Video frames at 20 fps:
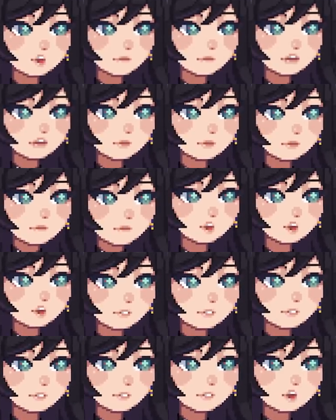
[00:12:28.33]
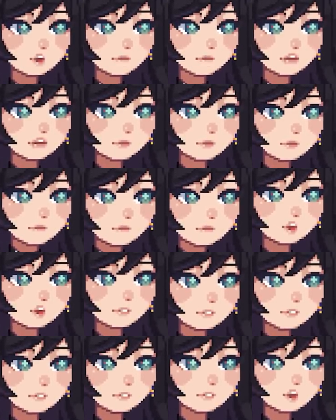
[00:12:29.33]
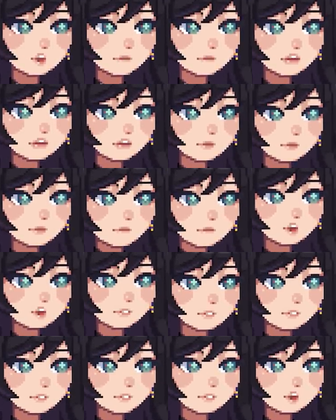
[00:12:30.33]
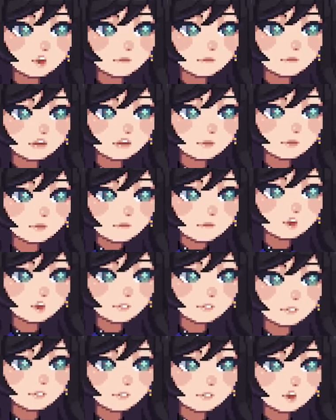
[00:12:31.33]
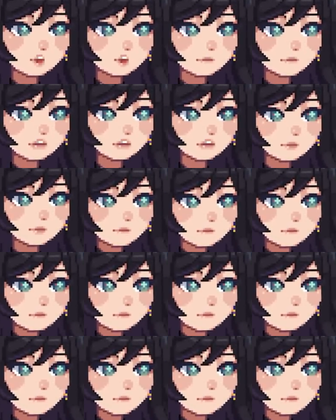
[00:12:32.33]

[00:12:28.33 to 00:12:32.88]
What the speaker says: I'm personally probably just gonna go full on like break Gallagher only,